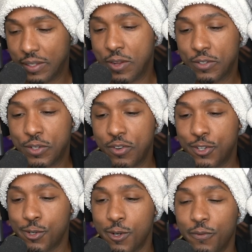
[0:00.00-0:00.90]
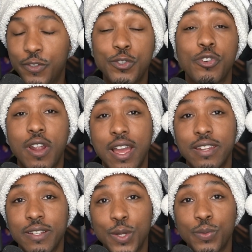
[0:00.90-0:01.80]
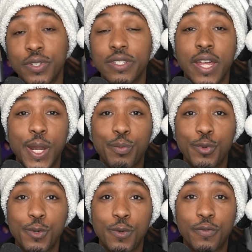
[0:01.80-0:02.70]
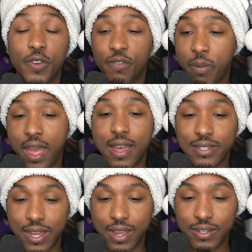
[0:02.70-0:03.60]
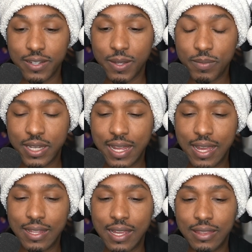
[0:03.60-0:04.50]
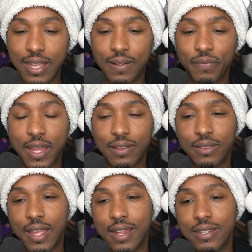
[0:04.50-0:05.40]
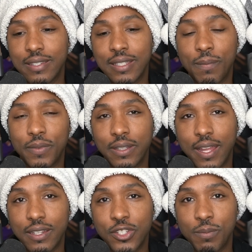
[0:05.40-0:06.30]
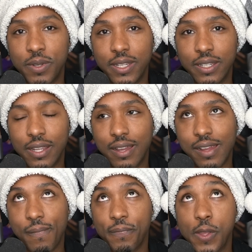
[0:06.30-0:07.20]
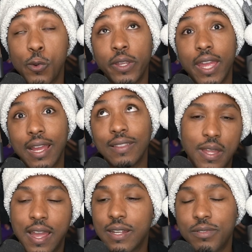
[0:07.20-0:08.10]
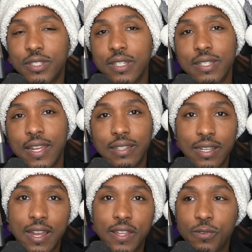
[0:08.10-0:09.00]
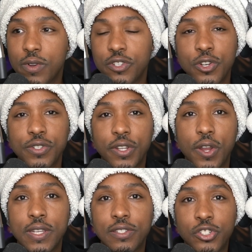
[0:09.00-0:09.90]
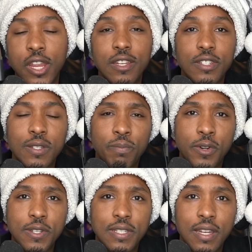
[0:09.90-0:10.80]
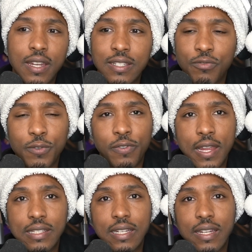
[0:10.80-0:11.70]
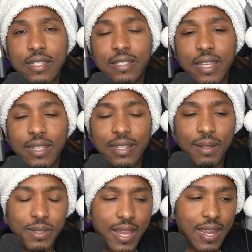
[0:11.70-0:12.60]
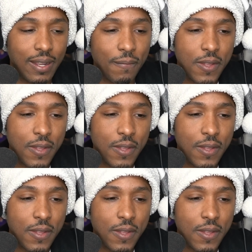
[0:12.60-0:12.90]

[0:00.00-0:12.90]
Long story short, future iDubbbz does not approve of past iDubbbz. And I think that that is something that should be okay. I think iDubbbz just doesn't like the guy that he was years ago. He's changed as a person, and he's reflecting, and he's thinking, like, dang,